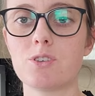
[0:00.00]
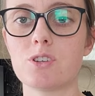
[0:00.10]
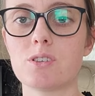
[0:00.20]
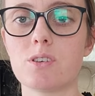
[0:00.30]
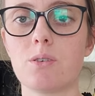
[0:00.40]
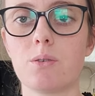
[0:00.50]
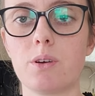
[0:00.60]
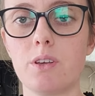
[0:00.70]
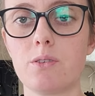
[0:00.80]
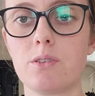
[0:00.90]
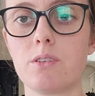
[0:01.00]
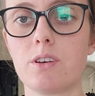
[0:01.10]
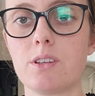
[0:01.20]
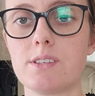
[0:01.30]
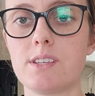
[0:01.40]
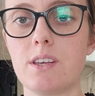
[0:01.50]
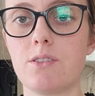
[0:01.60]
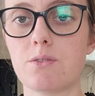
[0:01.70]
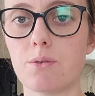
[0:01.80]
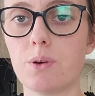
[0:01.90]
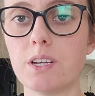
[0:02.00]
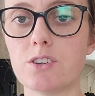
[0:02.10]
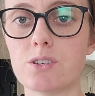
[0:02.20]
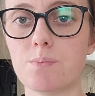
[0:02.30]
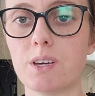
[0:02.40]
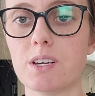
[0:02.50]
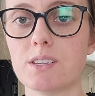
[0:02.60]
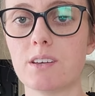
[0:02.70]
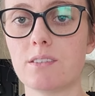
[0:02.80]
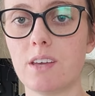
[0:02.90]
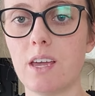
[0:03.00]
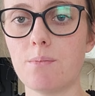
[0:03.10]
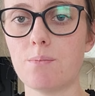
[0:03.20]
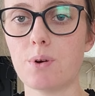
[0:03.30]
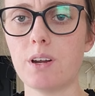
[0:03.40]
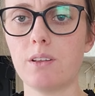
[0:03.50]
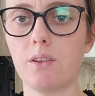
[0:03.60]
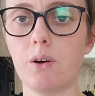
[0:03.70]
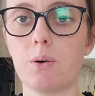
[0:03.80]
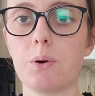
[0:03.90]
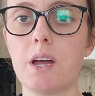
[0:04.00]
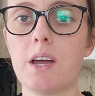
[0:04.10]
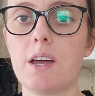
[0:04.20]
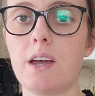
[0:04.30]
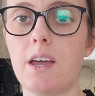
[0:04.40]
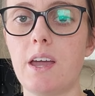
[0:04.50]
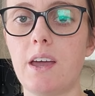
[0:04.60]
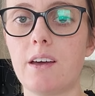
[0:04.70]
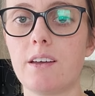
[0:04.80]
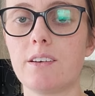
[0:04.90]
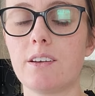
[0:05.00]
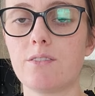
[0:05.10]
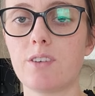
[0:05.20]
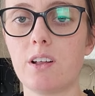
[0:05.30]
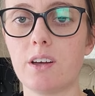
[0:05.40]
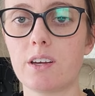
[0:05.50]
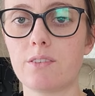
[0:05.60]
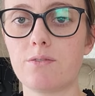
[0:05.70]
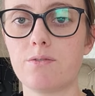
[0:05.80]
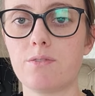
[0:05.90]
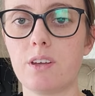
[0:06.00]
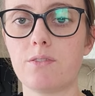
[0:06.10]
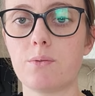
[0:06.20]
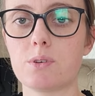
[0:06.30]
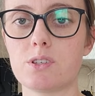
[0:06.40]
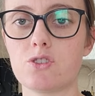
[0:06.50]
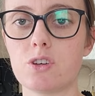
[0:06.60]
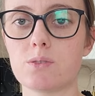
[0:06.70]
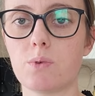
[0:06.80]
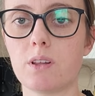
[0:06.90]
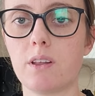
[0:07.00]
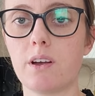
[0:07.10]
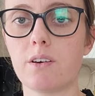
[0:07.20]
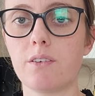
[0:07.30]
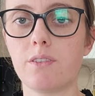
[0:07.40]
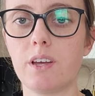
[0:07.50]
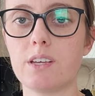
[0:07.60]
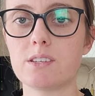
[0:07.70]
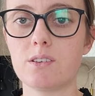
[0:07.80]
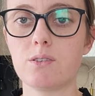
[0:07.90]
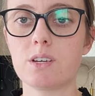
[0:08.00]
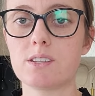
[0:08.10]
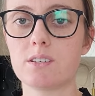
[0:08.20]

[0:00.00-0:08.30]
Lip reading: just so you couldn't see through it, just because it came pretty low, And I felt like if it was just one layer of lace and you could